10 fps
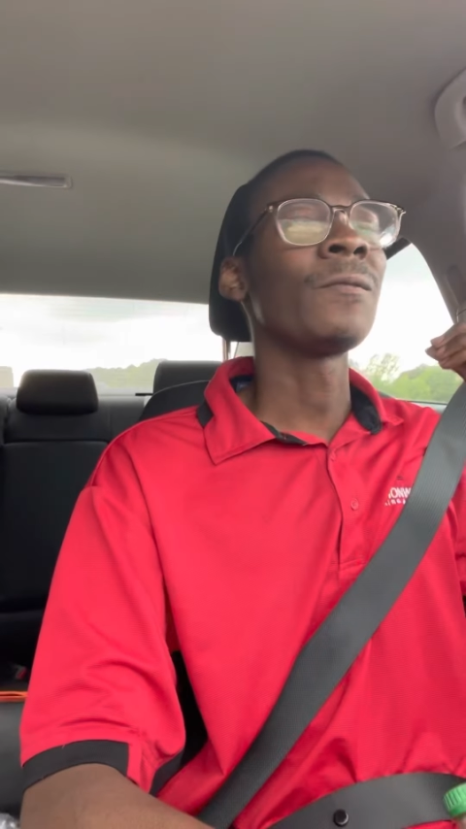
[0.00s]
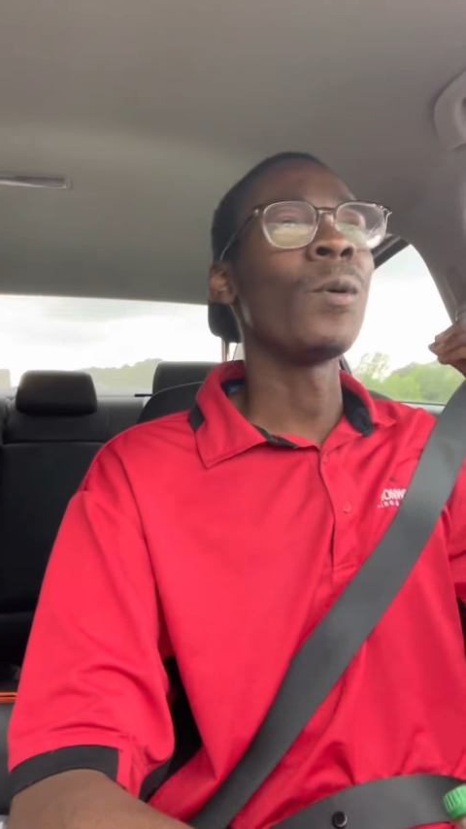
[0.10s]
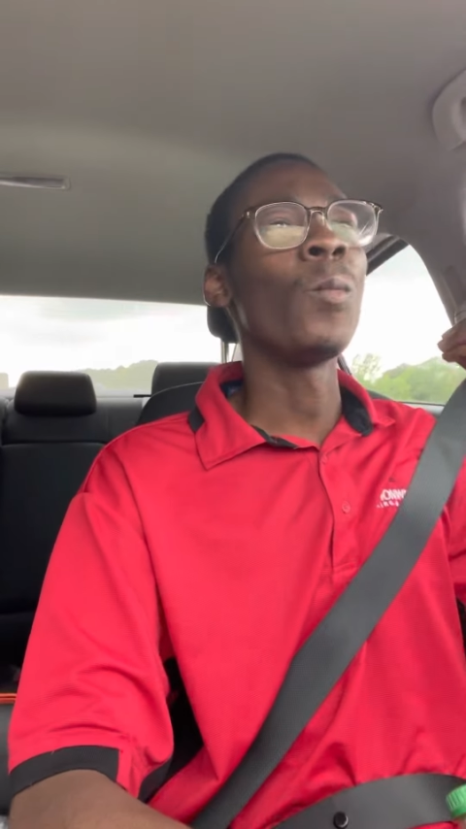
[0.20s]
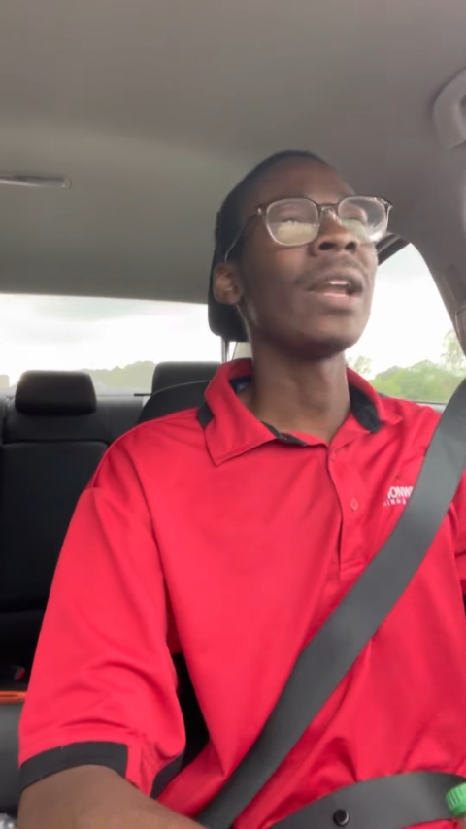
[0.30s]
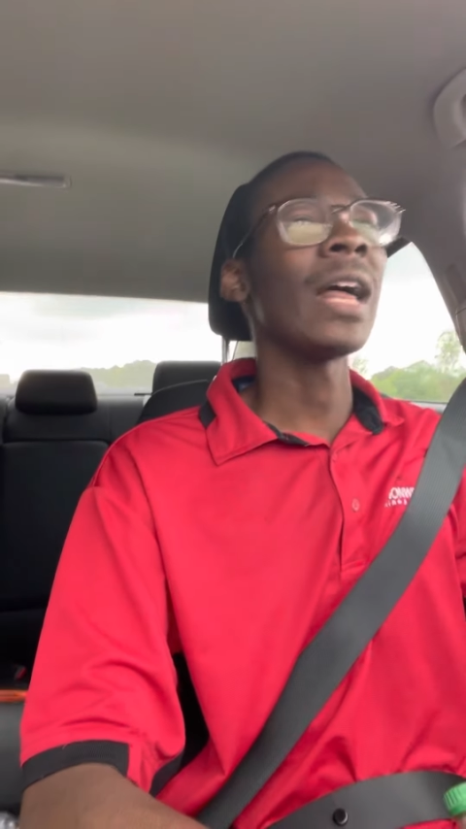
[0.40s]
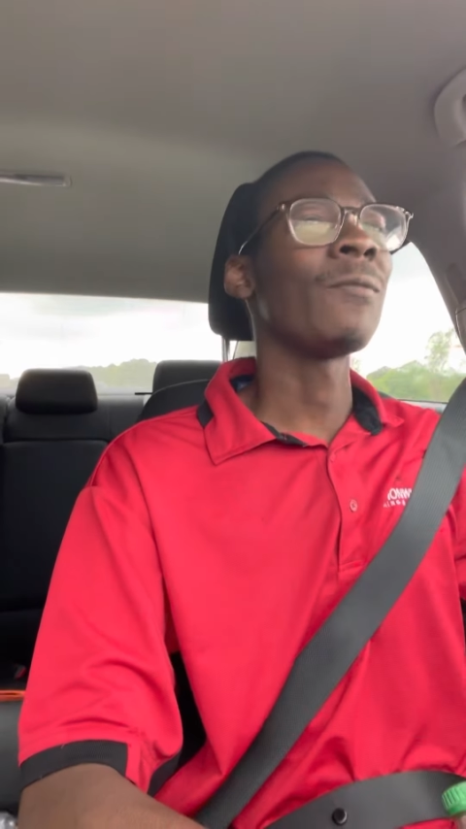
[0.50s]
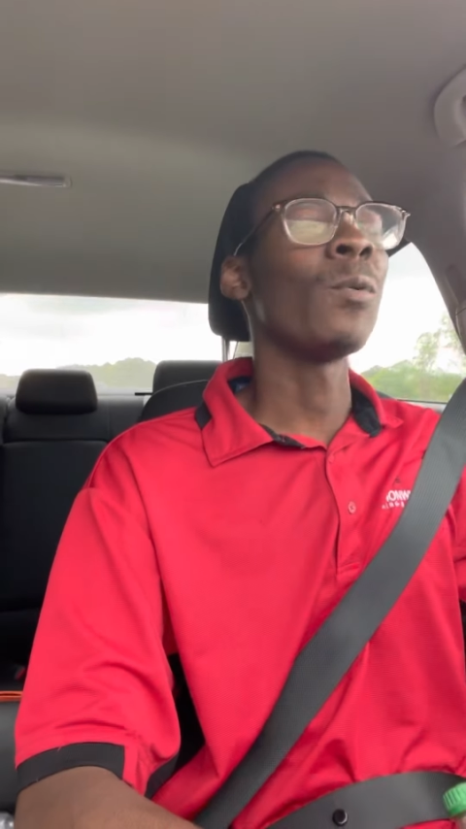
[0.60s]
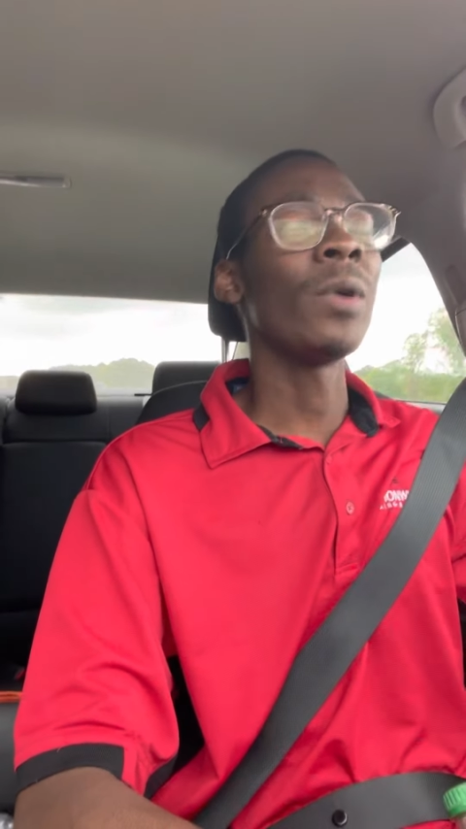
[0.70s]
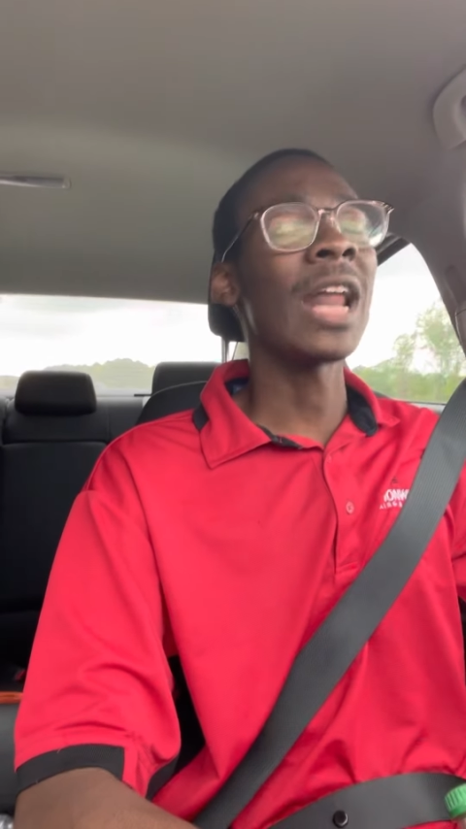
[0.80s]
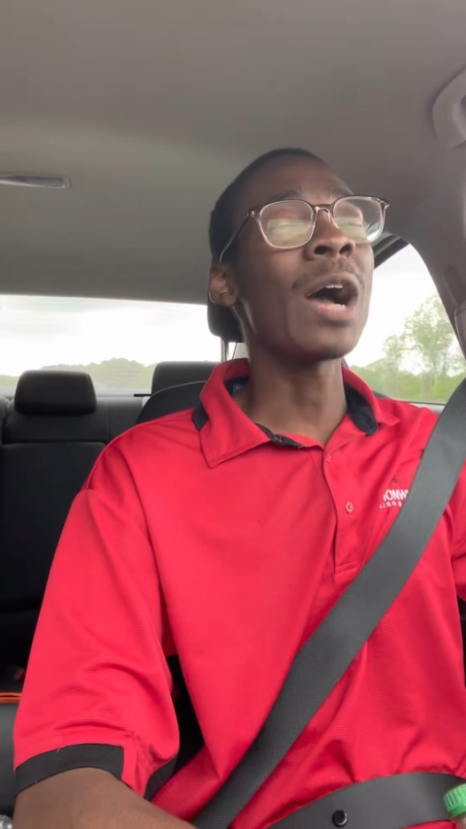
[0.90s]
From
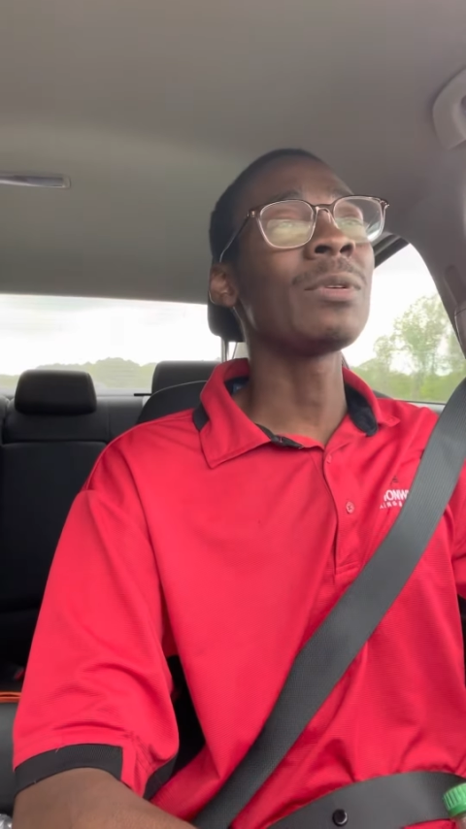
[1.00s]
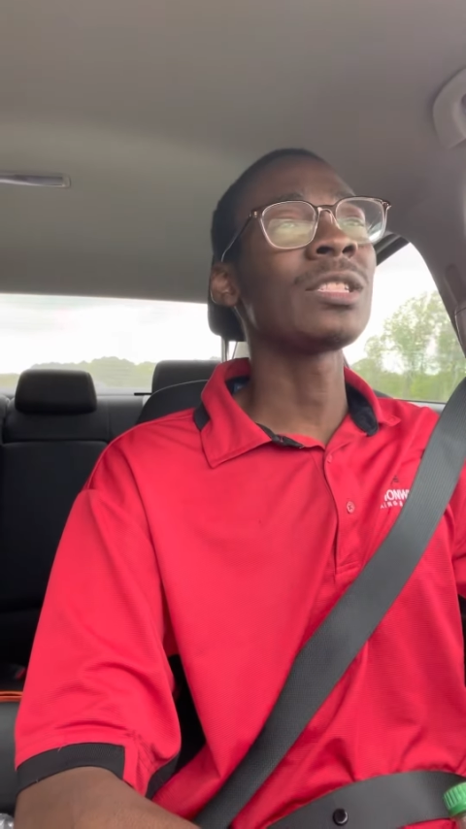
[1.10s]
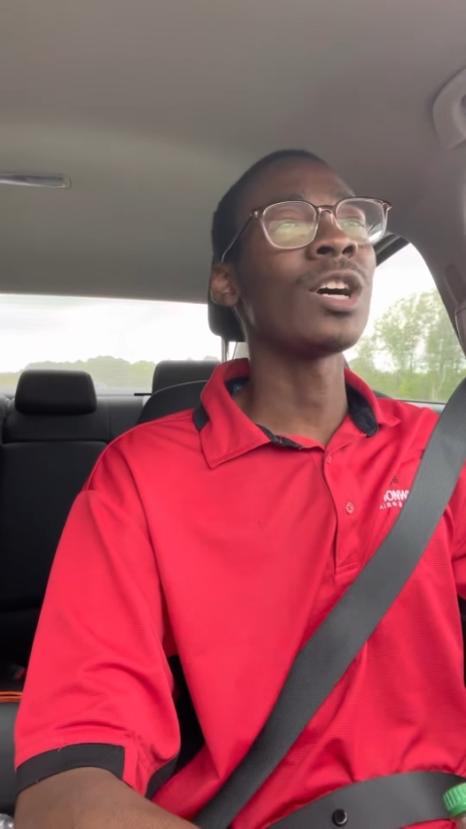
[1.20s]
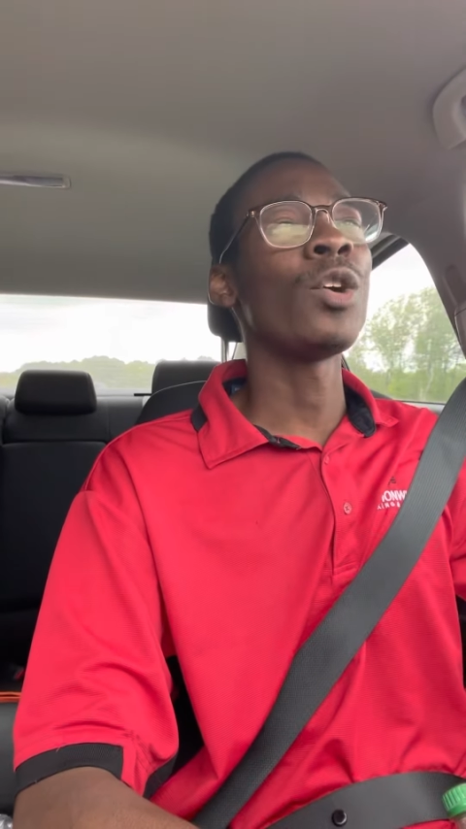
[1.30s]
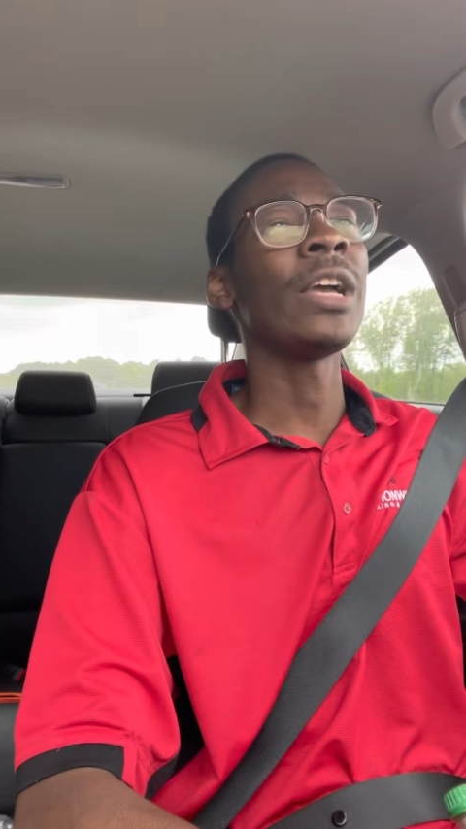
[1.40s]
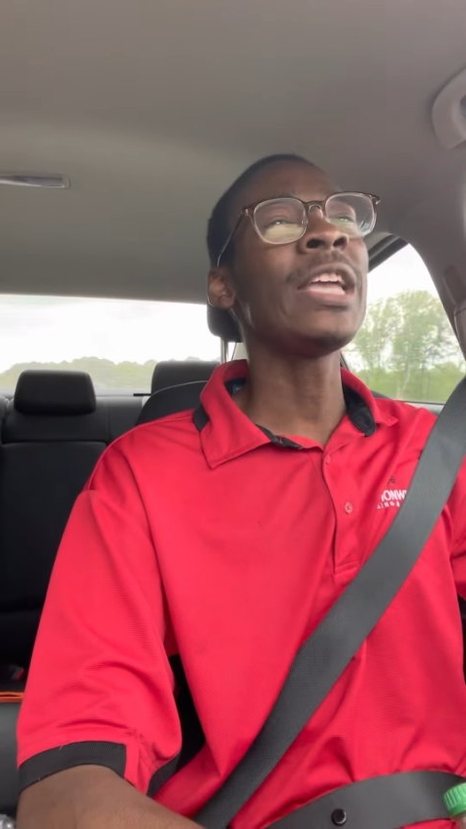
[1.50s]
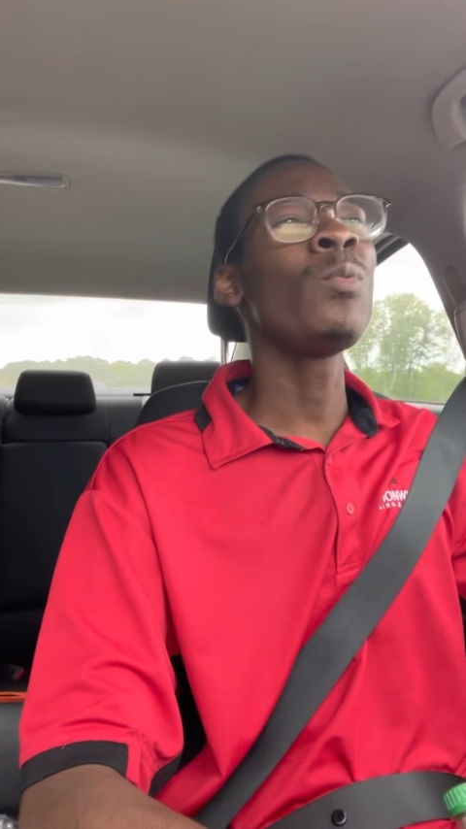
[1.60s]
what I was told,